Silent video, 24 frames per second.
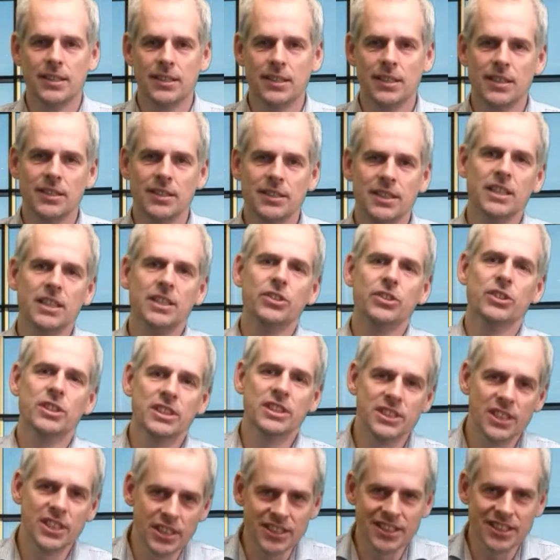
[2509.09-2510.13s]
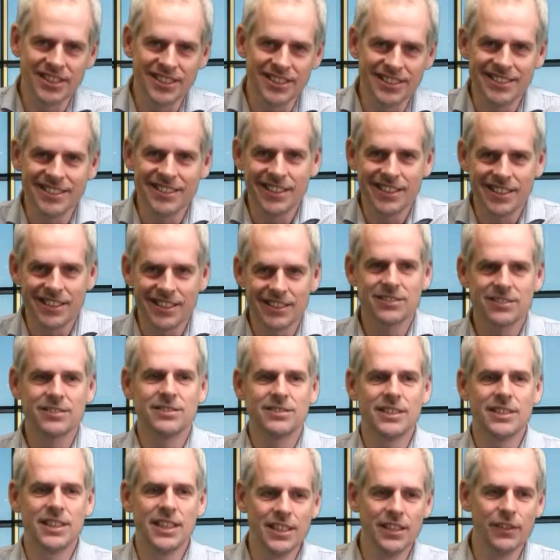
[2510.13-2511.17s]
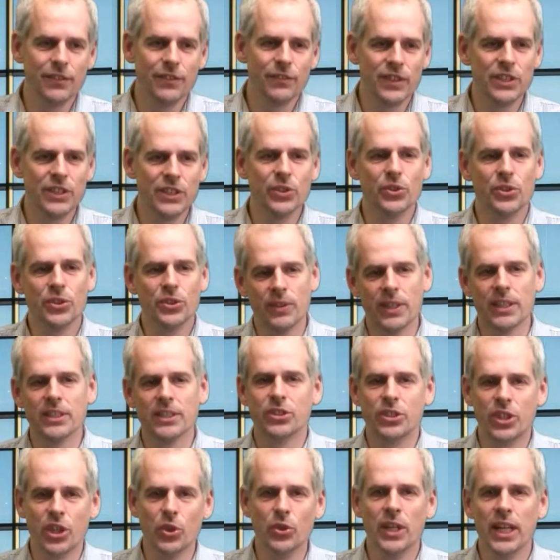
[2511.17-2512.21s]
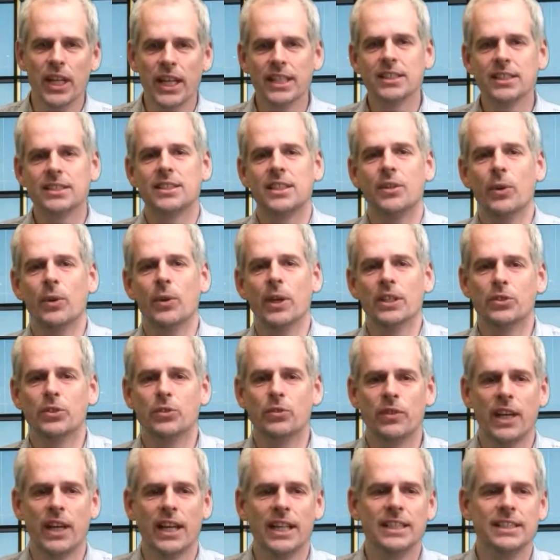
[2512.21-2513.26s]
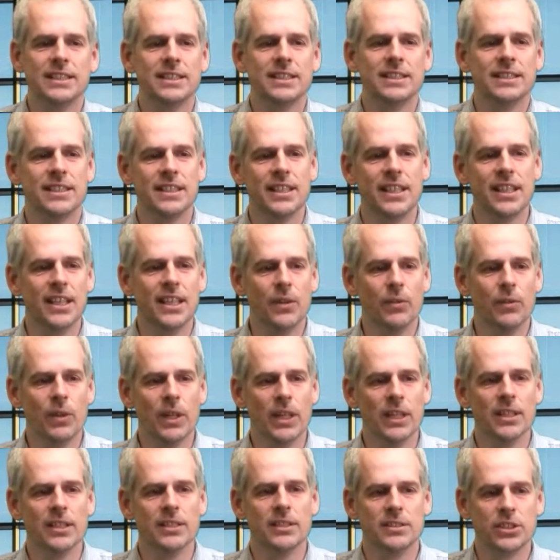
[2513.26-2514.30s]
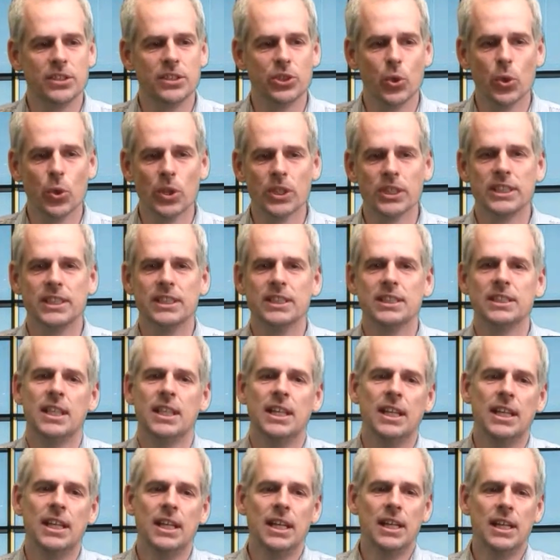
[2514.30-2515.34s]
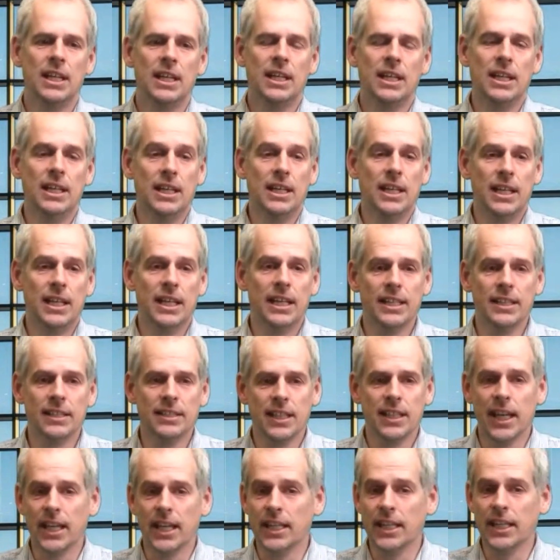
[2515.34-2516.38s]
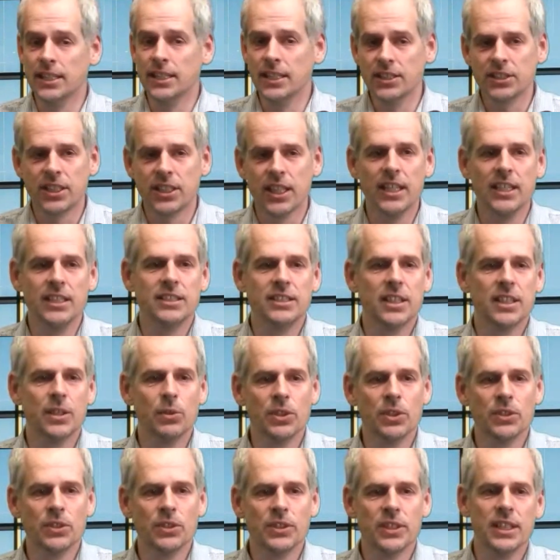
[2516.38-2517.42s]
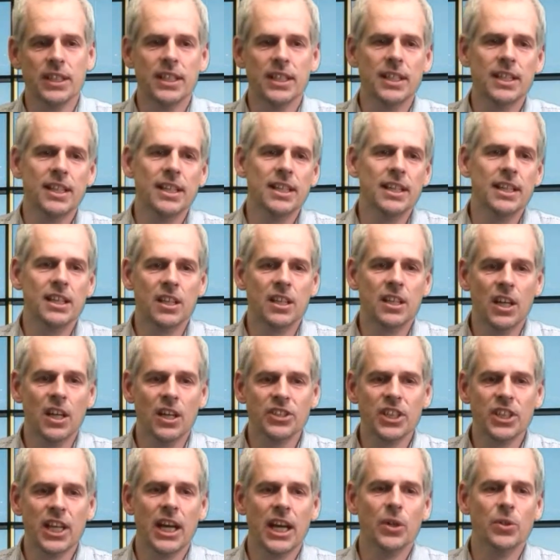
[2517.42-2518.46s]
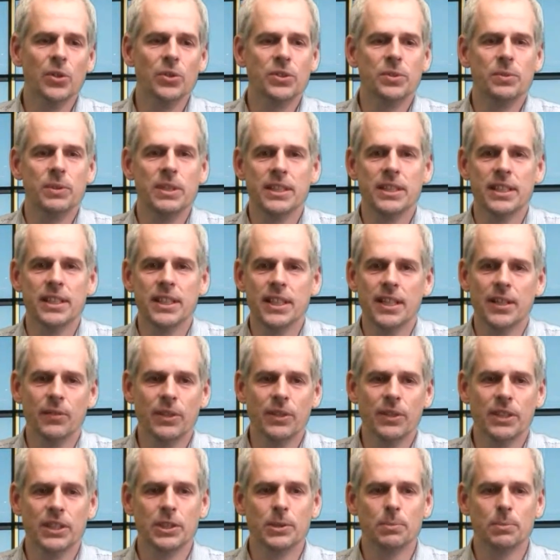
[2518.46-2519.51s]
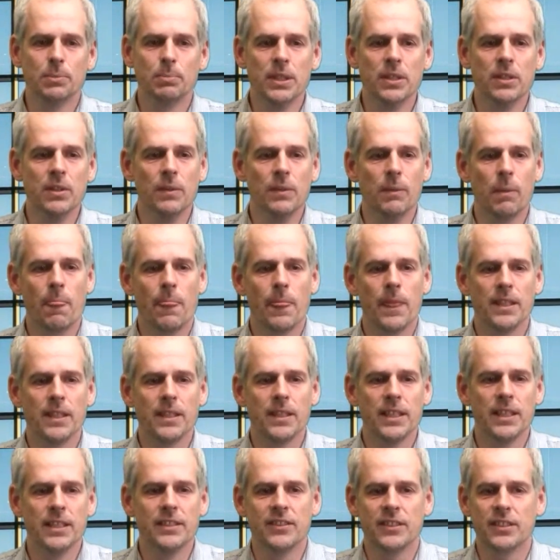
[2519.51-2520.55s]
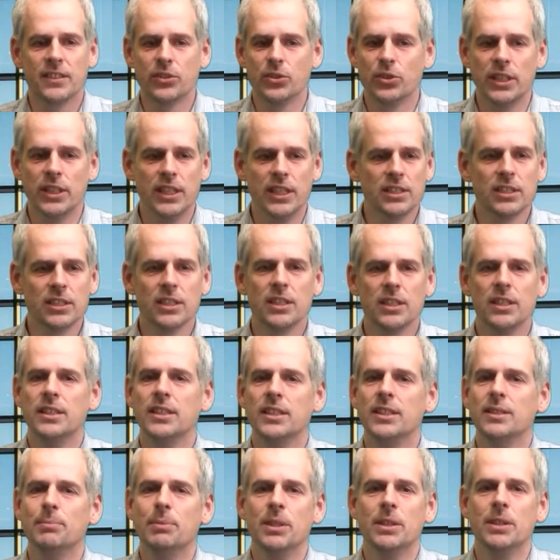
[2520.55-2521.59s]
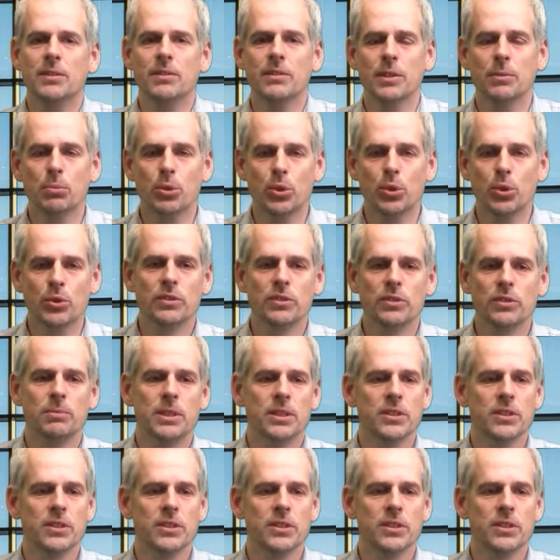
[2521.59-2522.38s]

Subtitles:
take your decision in the field where to go next and where to find where the source is. And in this case, there was a glass house with a spill that could easily be removed, because